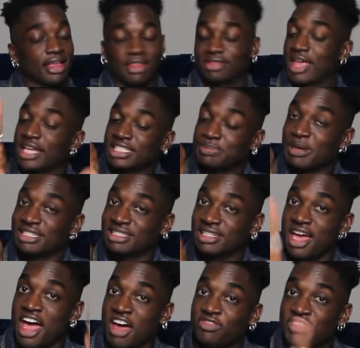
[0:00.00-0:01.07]
That's my
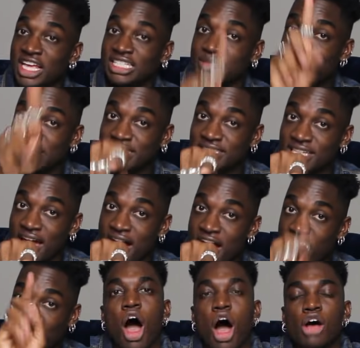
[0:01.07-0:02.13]
stuff. That's my
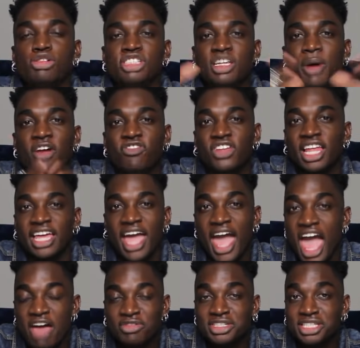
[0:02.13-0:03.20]
stuff. Also, I feel like I
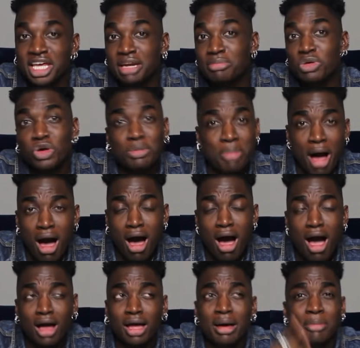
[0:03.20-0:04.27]
haven't done a
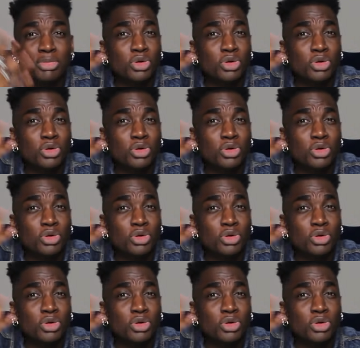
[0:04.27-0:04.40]
mukbang